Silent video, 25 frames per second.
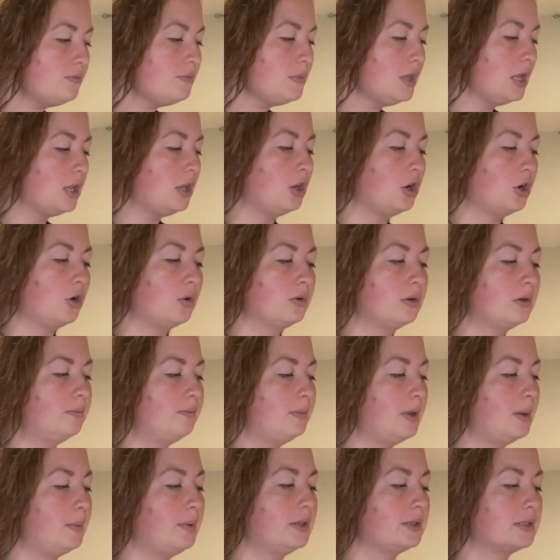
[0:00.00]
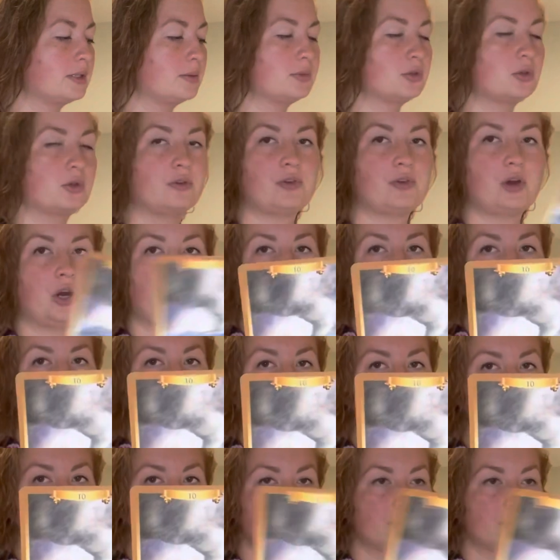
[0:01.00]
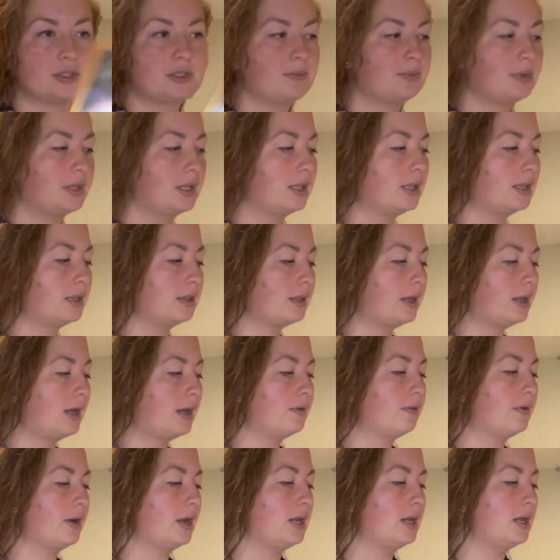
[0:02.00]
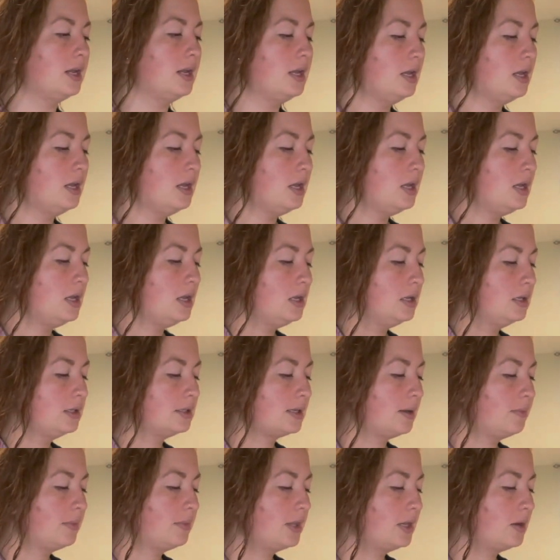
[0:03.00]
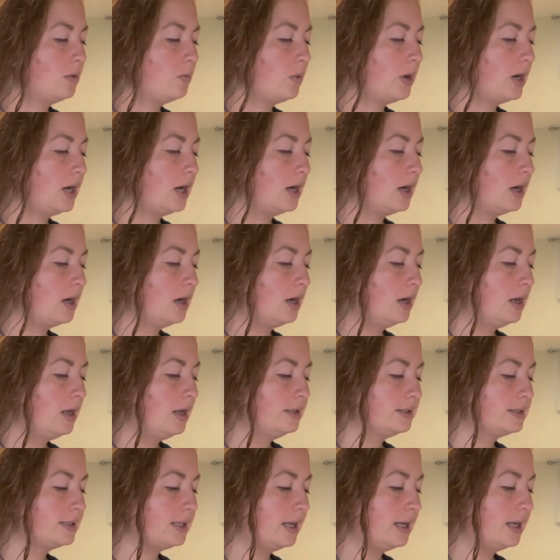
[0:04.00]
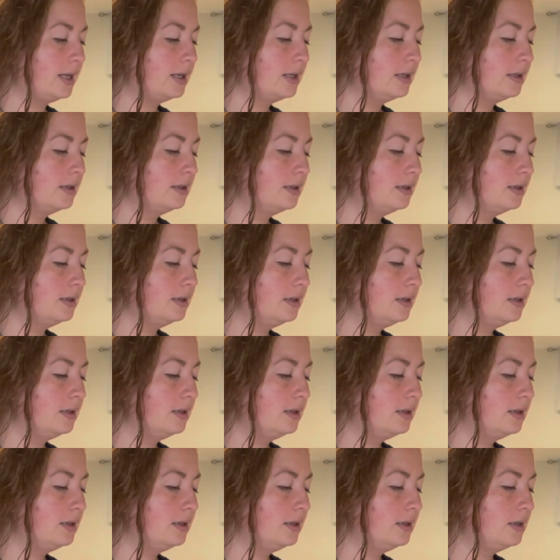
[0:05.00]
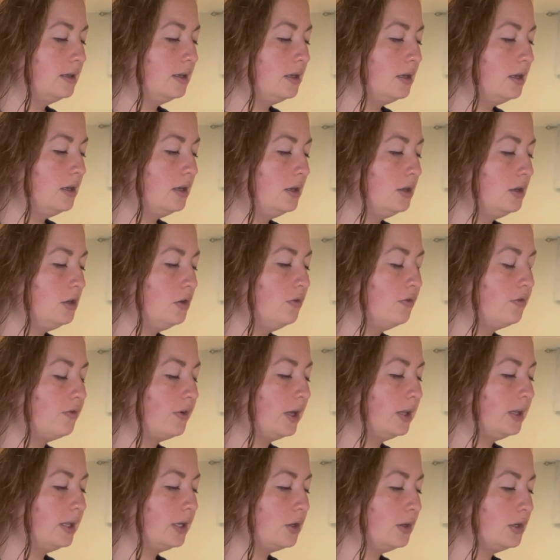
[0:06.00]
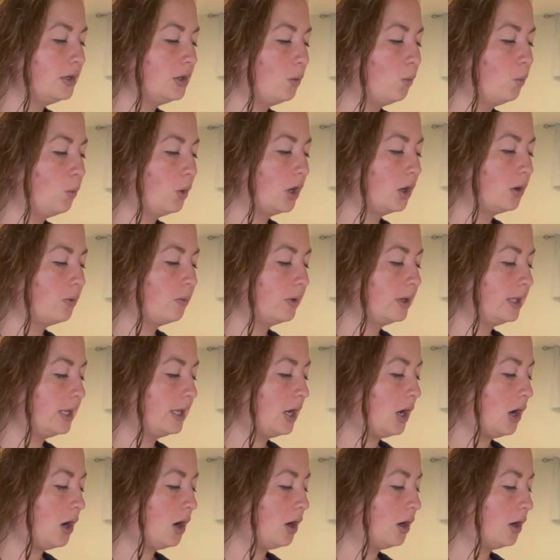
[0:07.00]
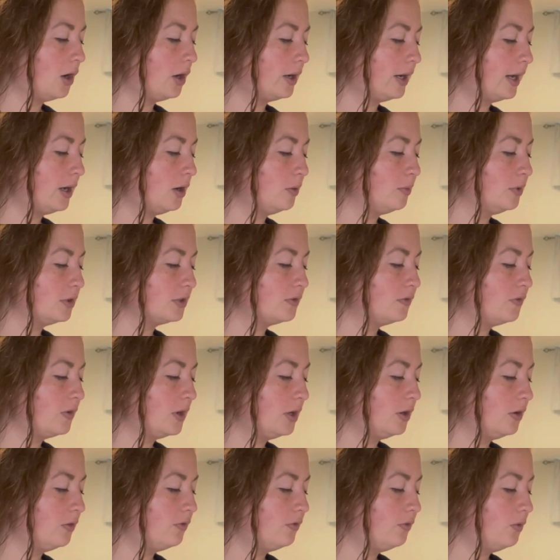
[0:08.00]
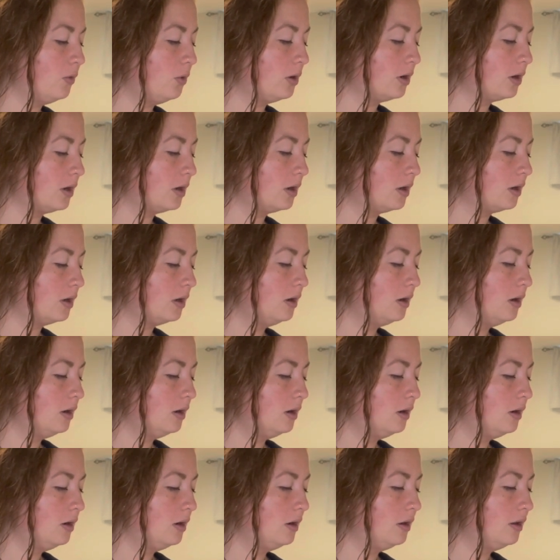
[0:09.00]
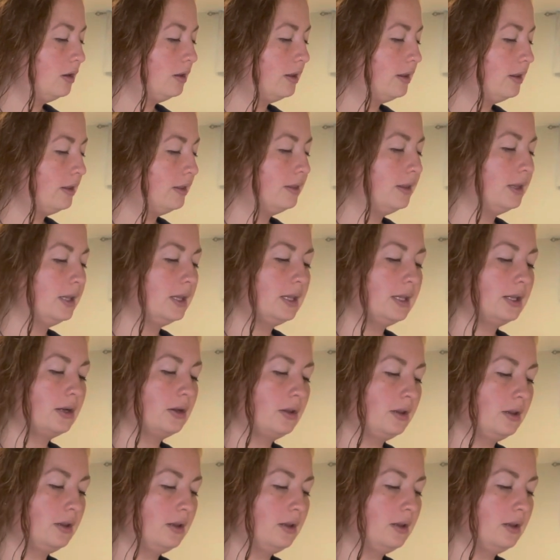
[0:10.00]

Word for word: you know, maybe some sort of argument or something like that, right? Something where it's like you felt like you had to work really hard, I almost feel, for the little